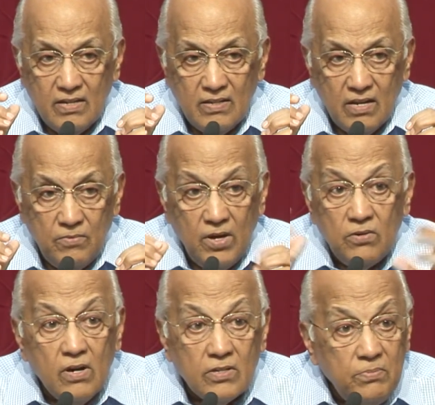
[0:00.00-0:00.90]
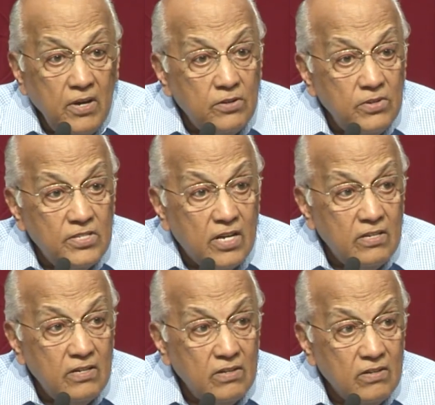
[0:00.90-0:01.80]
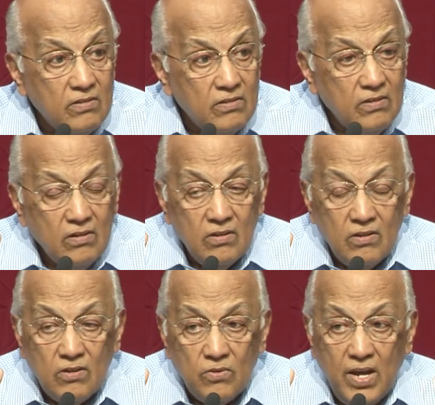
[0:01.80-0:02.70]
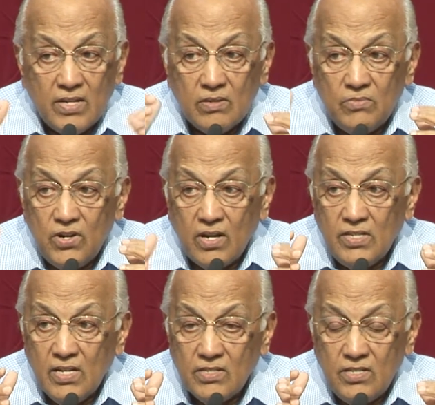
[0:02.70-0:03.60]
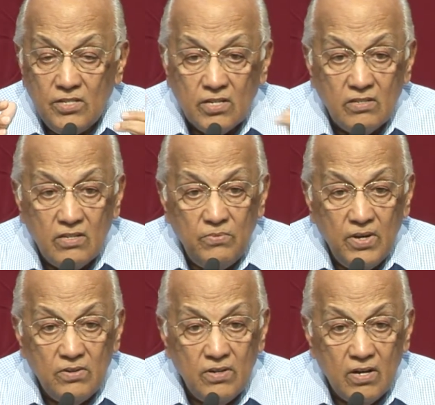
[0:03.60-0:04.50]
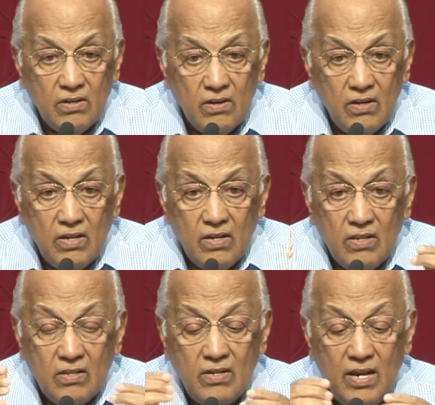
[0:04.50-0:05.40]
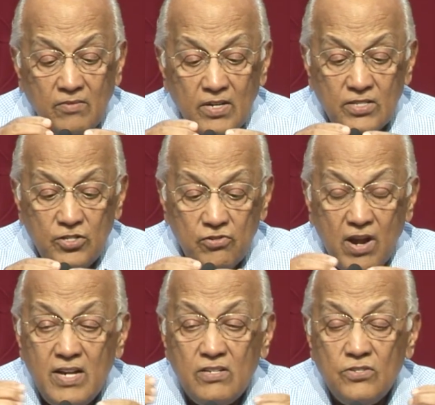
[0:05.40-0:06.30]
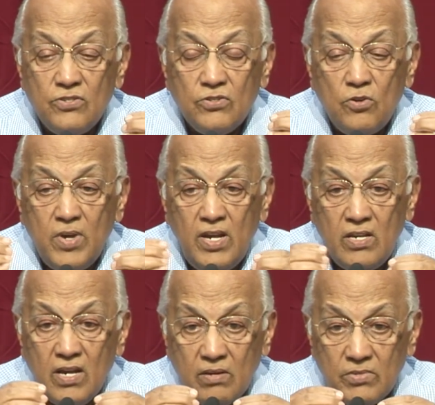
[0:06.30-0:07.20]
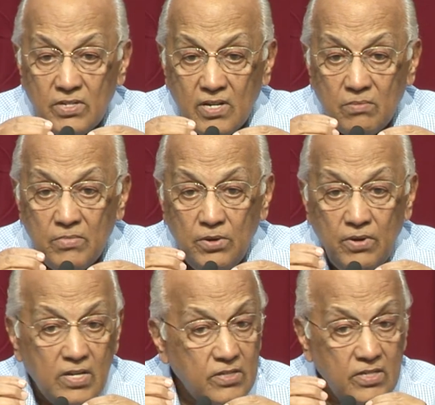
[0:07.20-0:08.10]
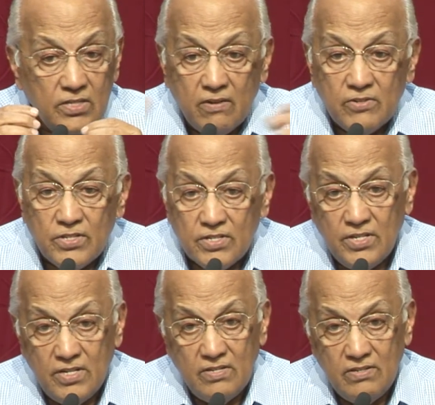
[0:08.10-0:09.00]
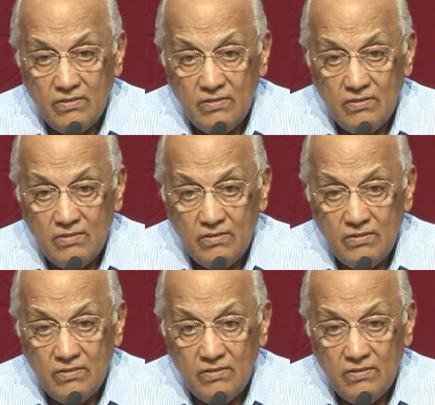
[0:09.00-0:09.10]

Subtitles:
that we could not speak to each other, or we had some grudge against each other that we could not. The devil has tried so many times to come between us. He's never succeeded.